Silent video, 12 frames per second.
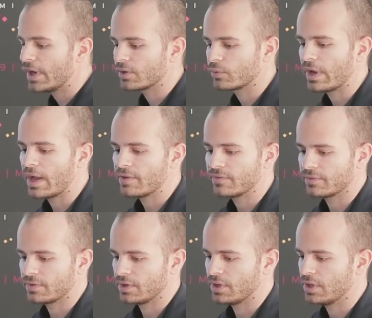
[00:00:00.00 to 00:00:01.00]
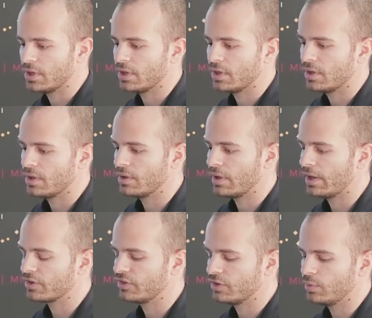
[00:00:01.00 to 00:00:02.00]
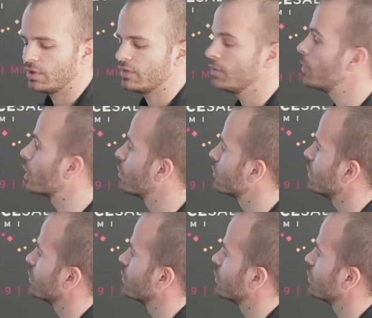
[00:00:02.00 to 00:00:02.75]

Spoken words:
that graph, executing the Markov